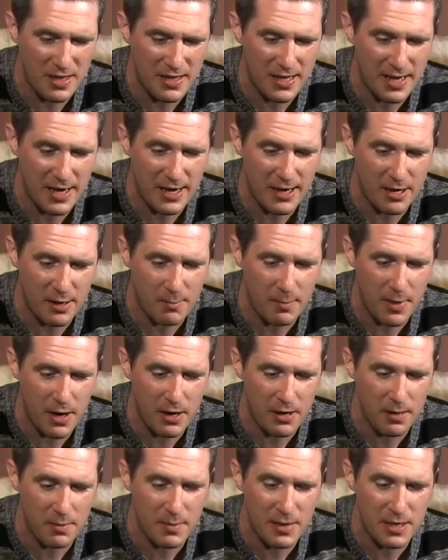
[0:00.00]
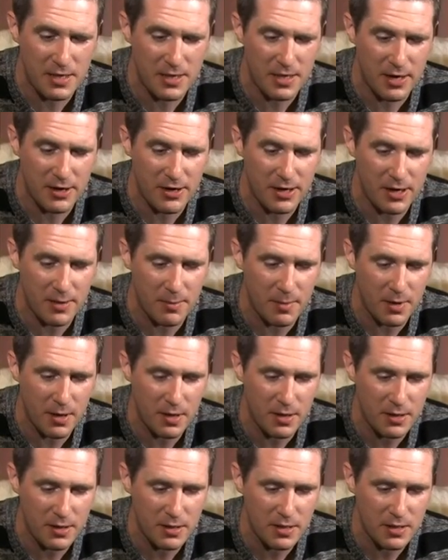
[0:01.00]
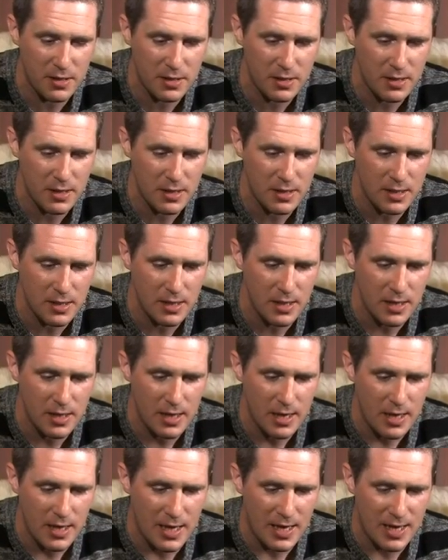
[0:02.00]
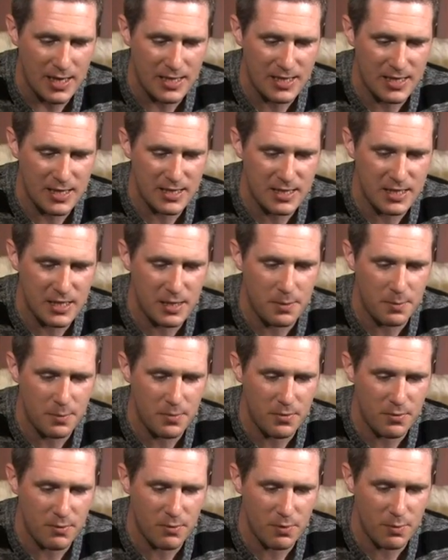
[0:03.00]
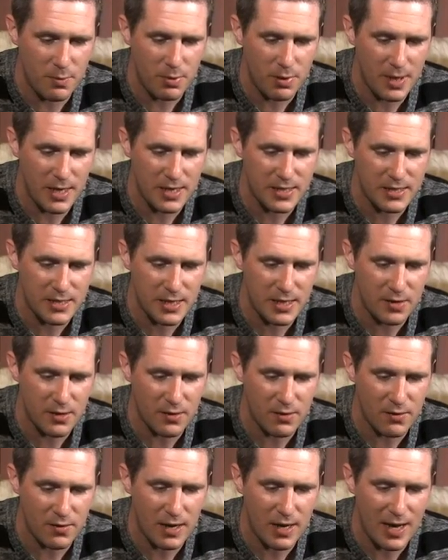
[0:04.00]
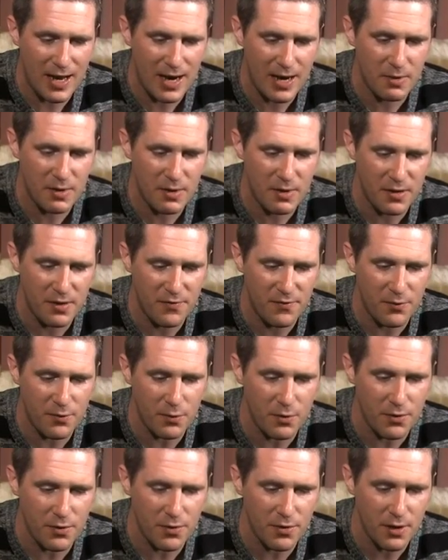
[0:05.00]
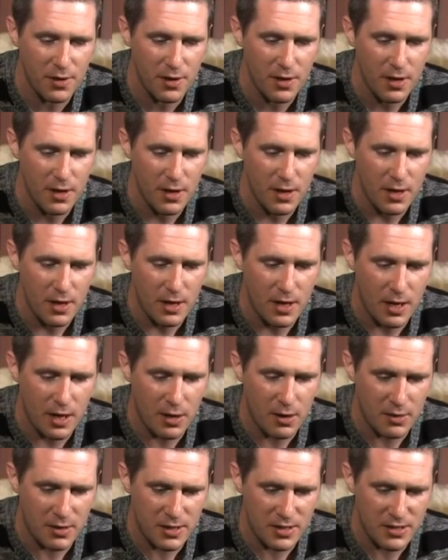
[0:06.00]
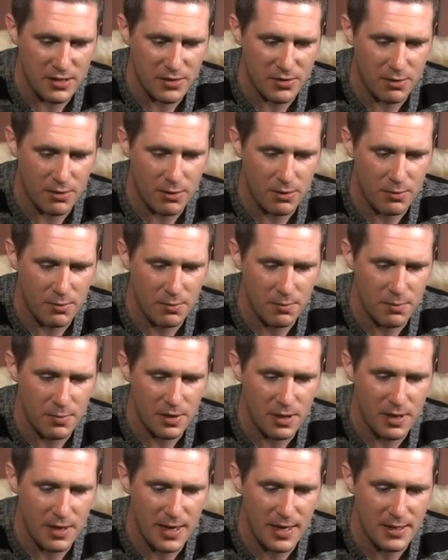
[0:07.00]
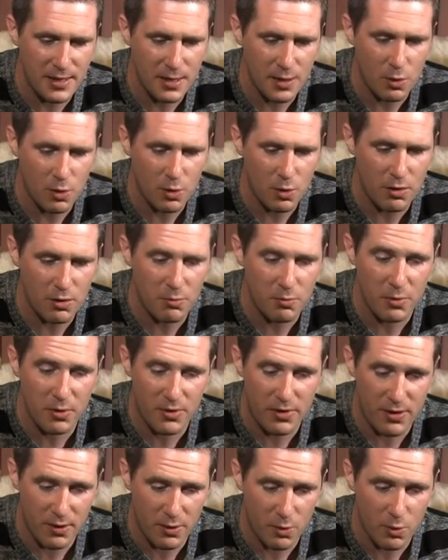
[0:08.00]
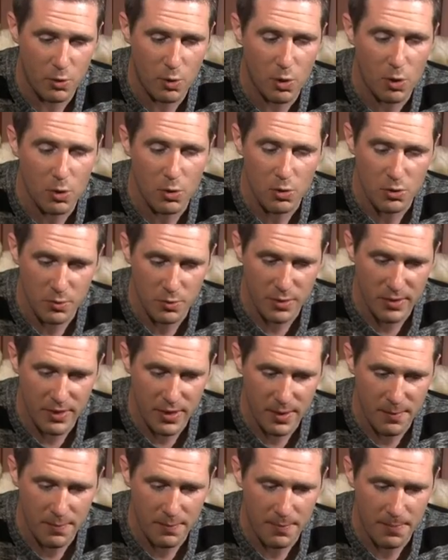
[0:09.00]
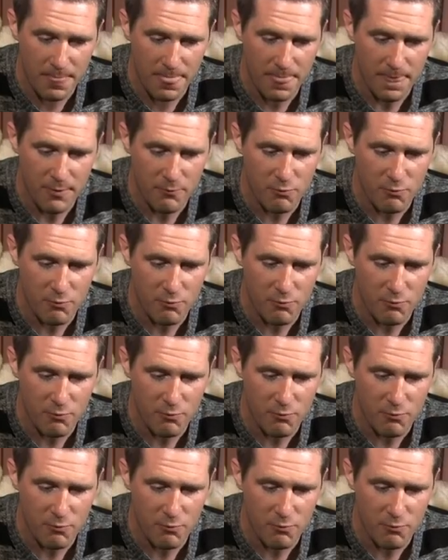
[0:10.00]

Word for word: military, military commands, assisted replacing Henry IV on his throne, but later quarrelled with, quarreled with him,